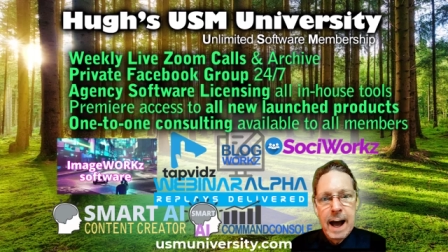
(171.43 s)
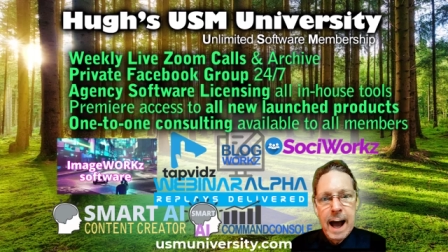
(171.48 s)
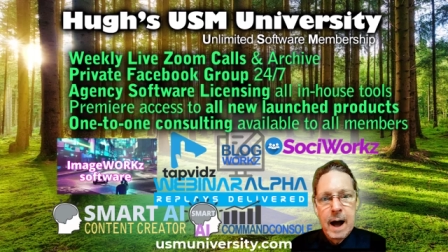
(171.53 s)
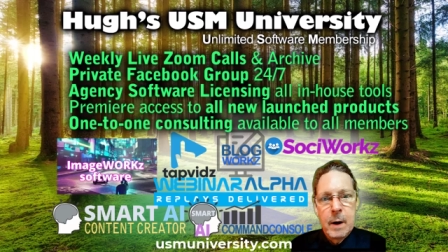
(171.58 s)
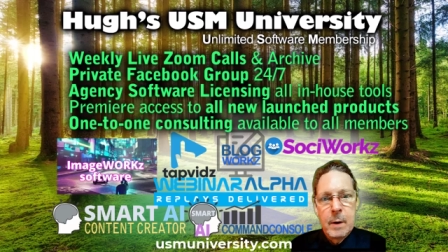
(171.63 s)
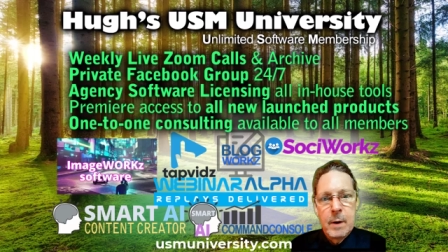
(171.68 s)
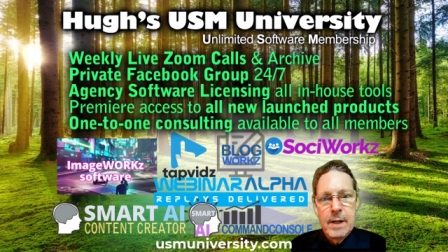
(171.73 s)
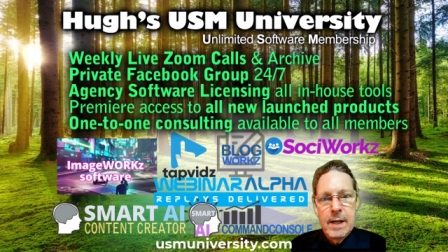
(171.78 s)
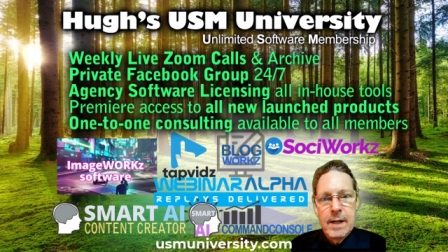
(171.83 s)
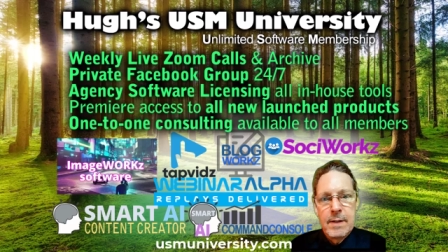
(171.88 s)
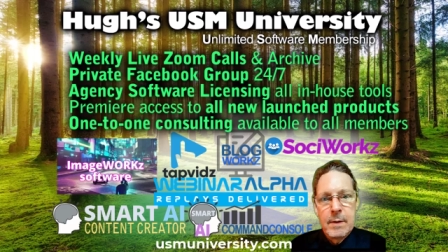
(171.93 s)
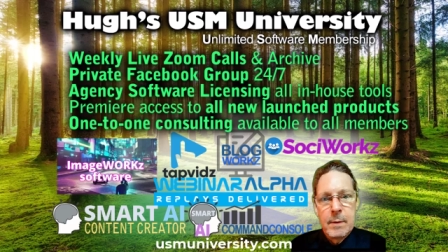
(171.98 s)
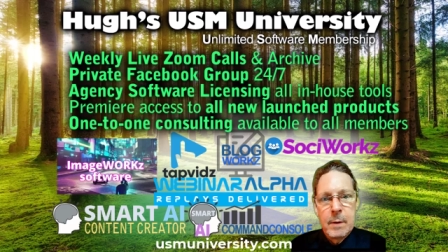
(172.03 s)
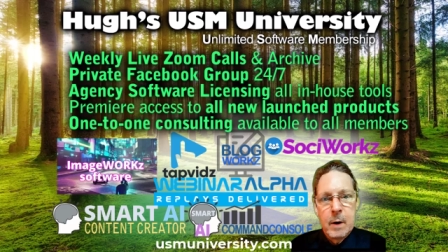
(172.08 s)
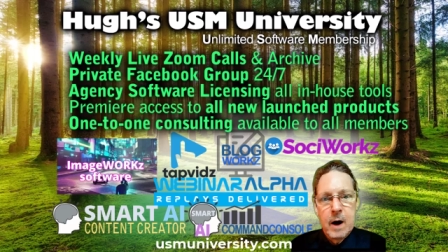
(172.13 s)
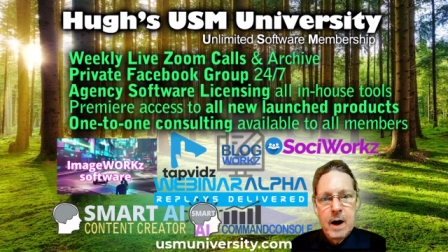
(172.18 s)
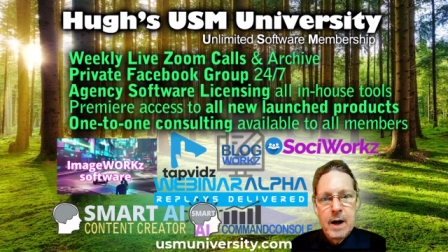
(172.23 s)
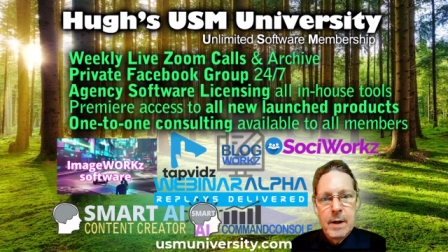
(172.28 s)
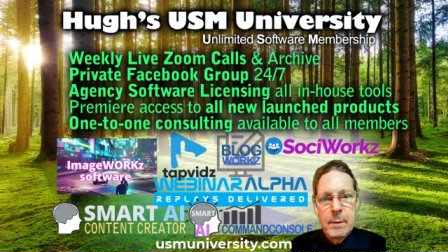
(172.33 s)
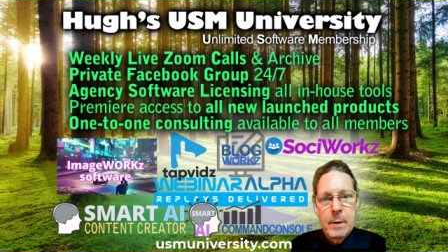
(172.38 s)
and what's even
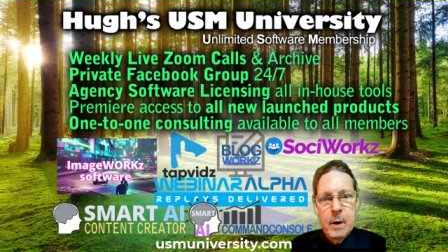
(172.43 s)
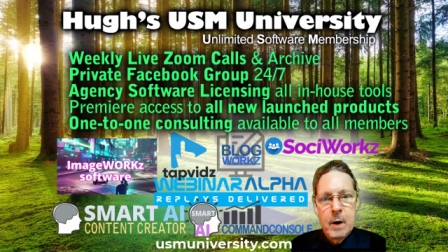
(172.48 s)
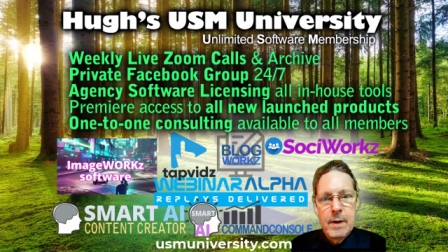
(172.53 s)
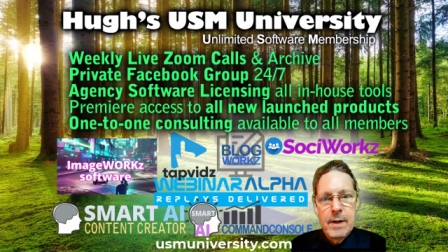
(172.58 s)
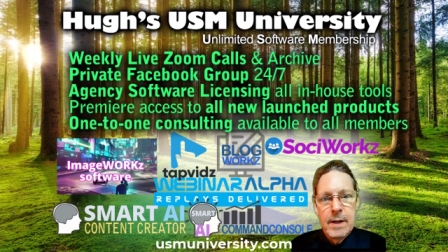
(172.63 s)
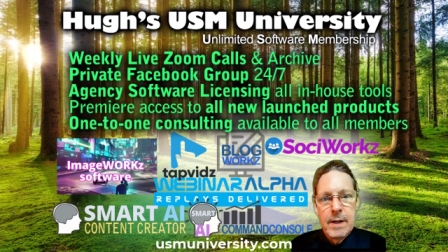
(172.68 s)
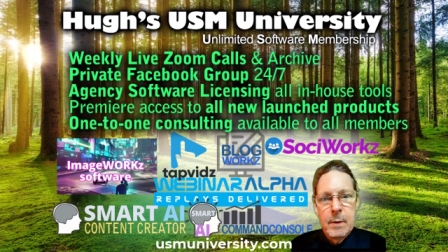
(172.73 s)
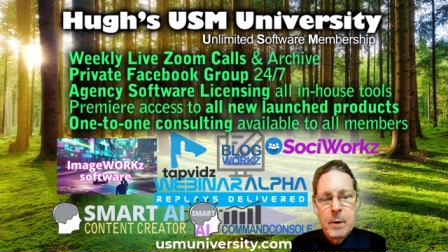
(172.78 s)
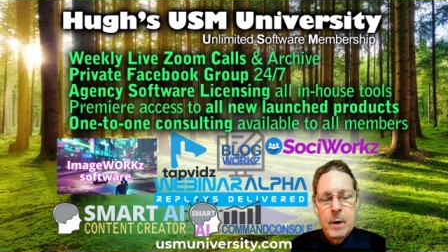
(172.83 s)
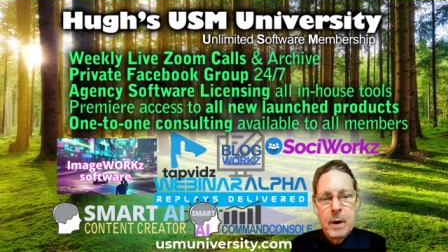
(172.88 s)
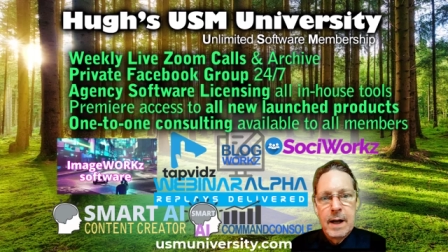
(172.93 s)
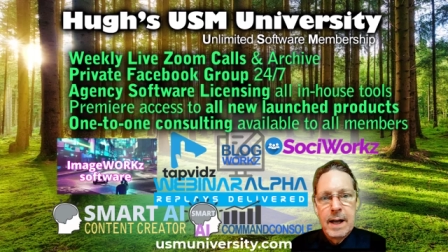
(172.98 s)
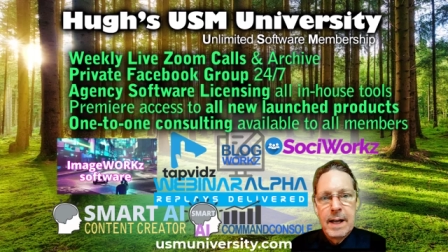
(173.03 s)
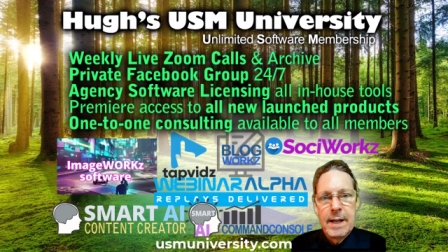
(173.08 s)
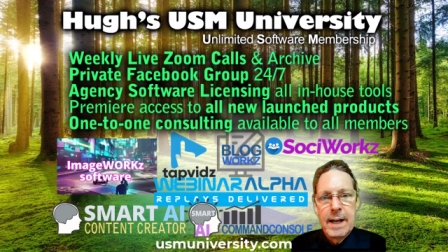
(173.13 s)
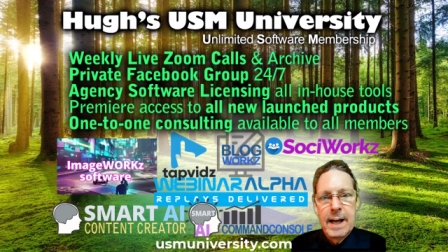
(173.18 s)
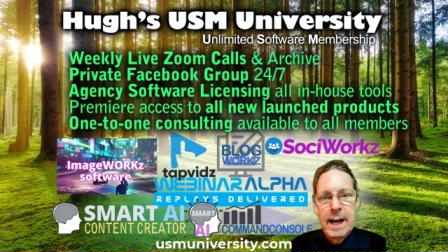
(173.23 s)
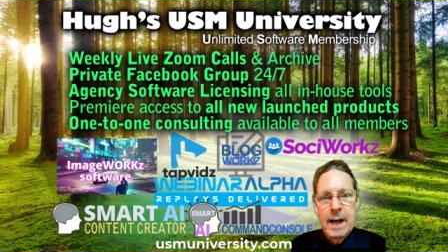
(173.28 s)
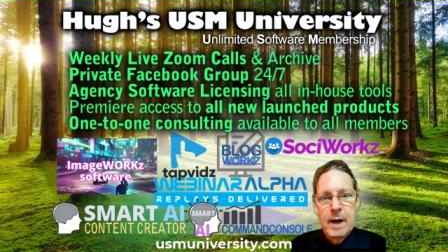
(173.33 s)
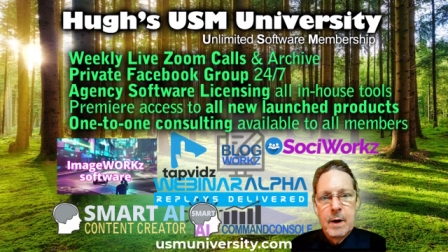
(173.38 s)
more important, what
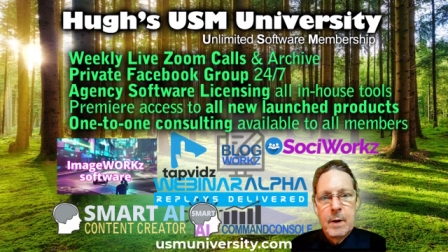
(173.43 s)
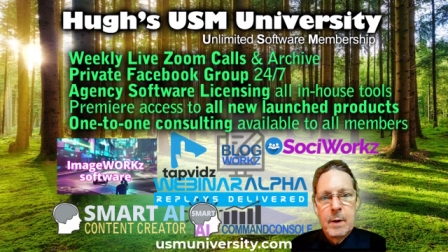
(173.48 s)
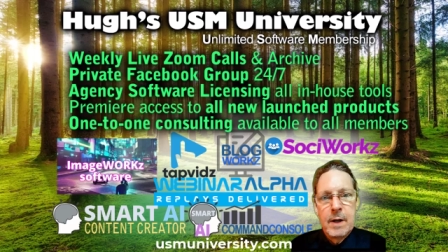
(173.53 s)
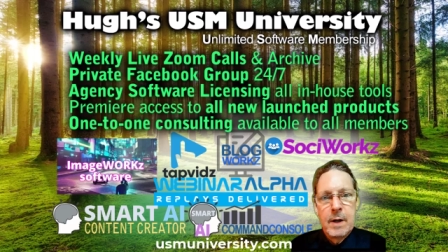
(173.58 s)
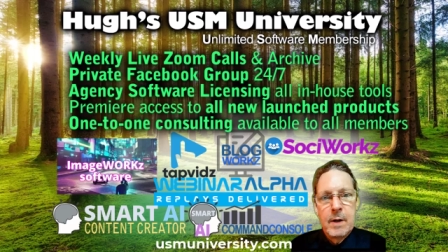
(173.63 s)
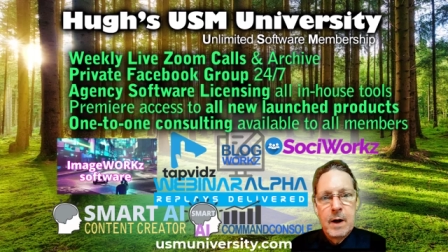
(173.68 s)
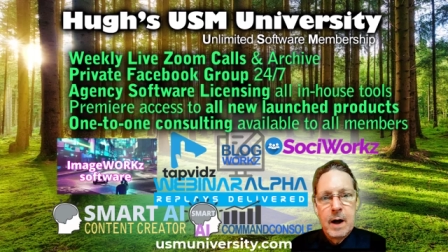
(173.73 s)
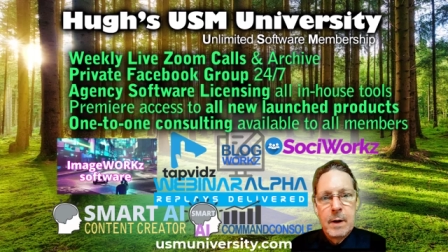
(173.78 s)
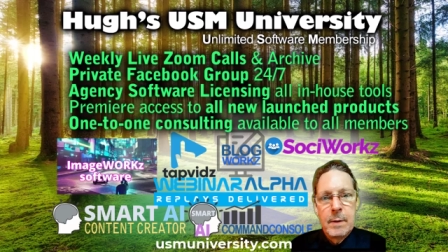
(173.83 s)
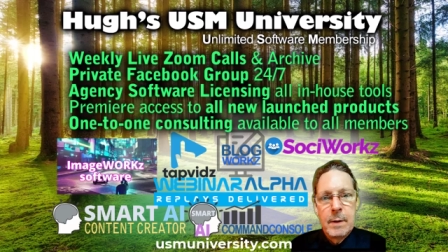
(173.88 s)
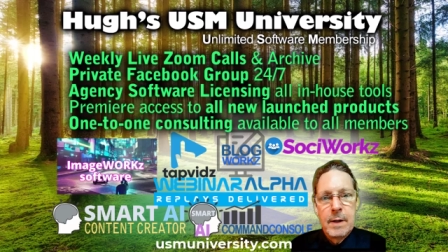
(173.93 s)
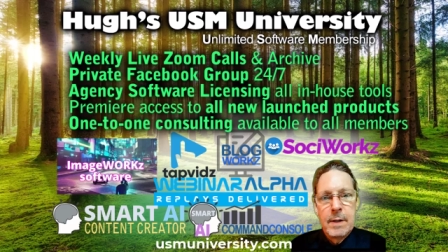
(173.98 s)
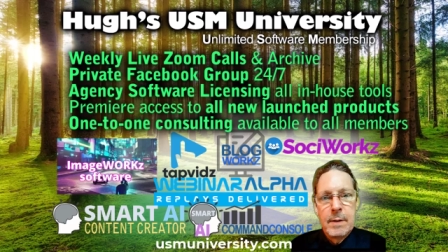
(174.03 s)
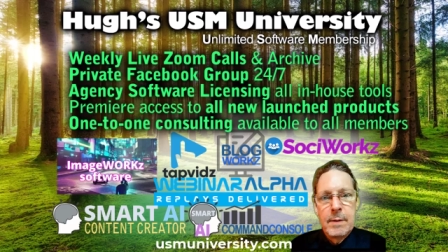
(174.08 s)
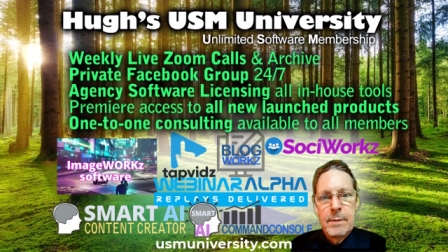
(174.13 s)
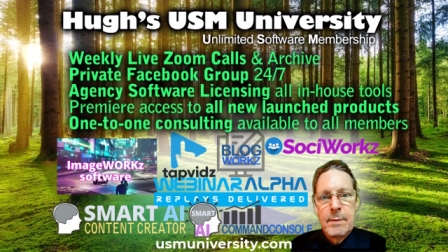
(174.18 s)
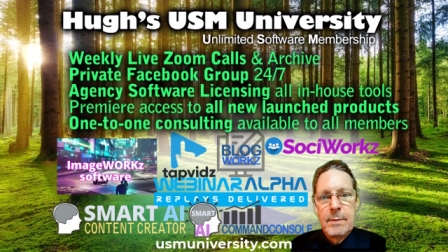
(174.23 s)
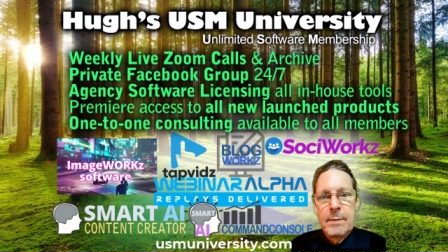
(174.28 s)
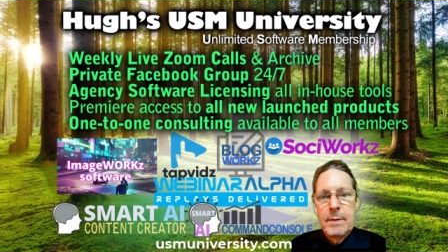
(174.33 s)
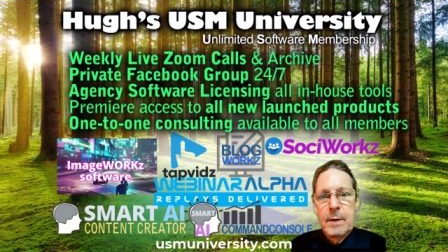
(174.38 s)
can get you in trouble.
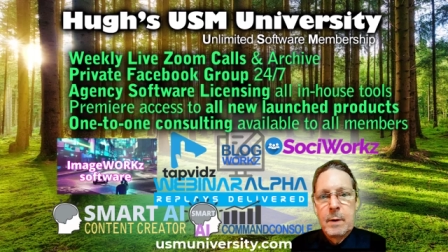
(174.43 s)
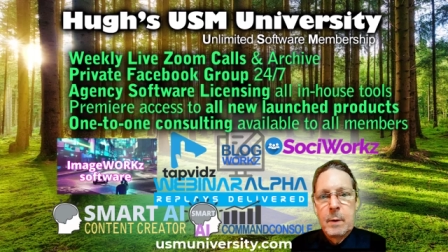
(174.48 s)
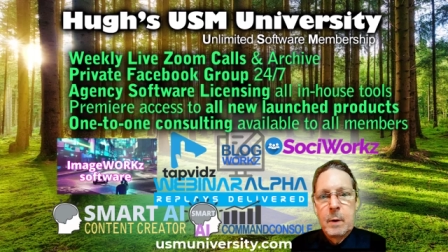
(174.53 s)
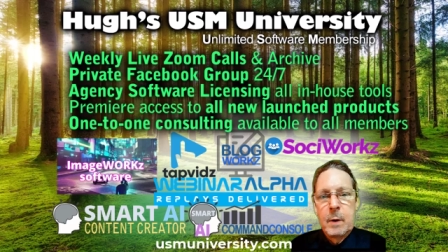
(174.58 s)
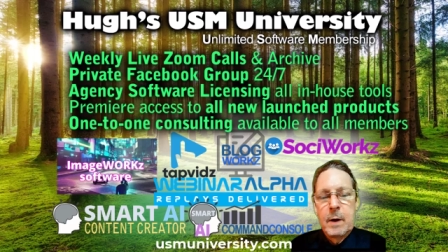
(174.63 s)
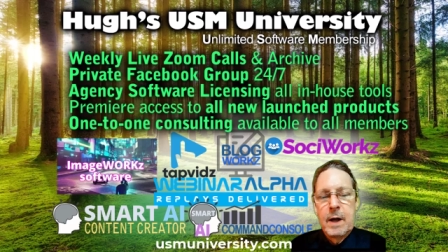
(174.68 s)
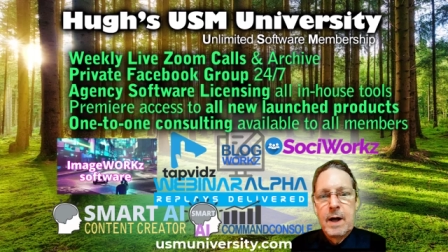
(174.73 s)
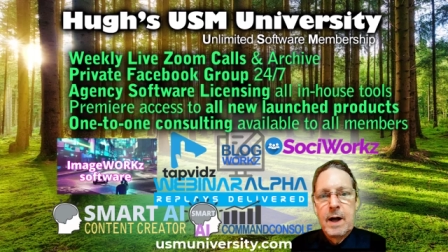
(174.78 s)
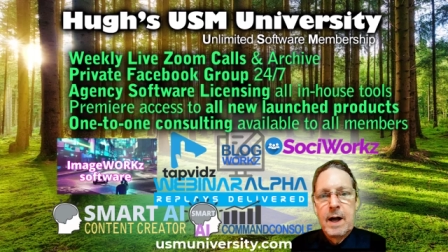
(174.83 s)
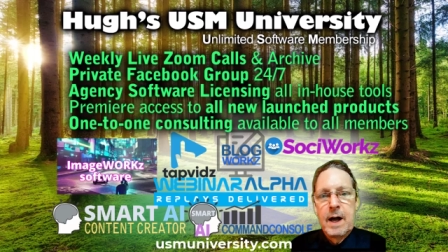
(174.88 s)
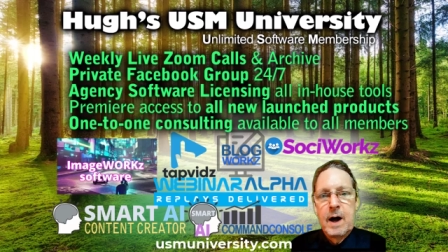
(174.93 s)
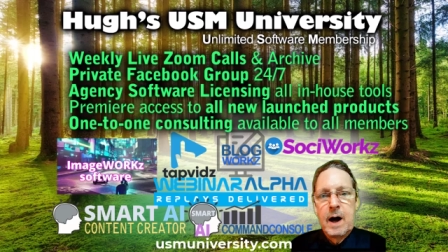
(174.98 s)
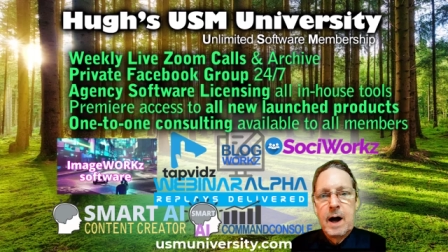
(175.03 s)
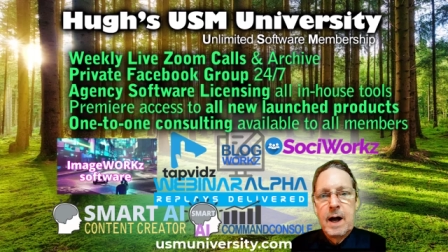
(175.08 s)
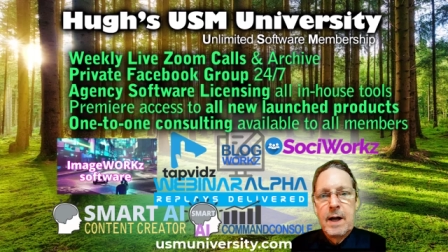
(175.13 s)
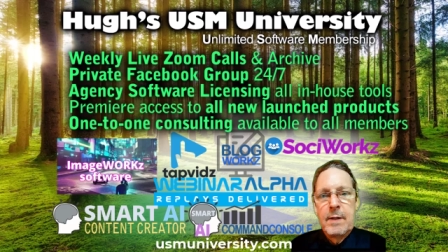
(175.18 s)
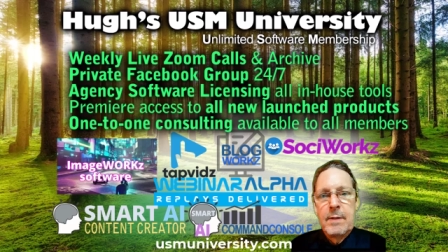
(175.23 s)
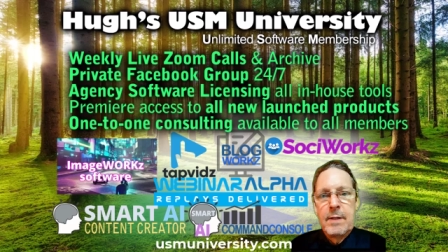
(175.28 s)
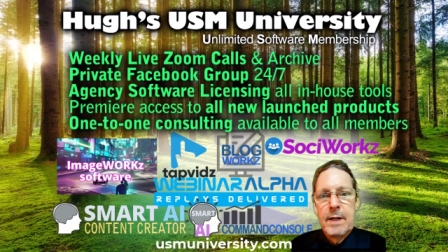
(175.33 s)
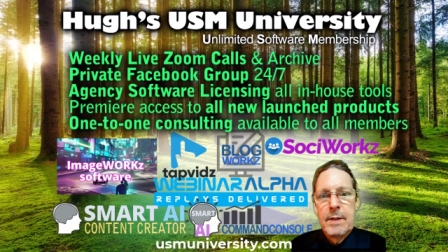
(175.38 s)
We look at
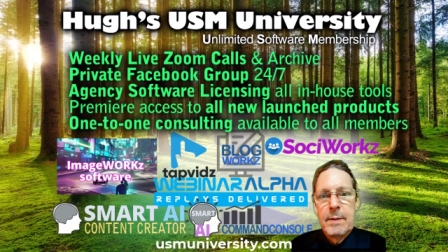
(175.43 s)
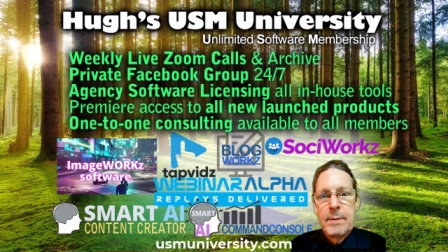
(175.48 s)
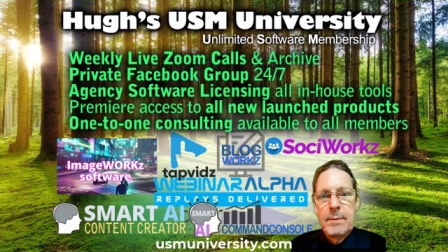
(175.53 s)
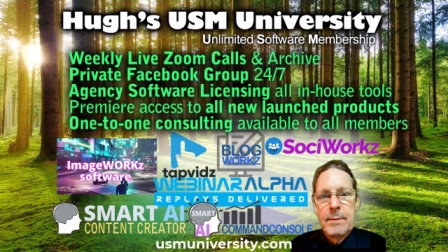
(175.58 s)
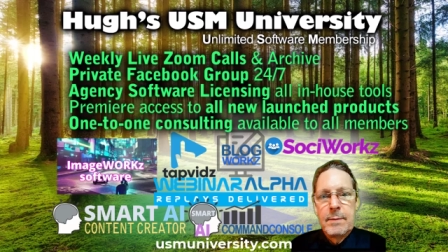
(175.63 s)
all of it.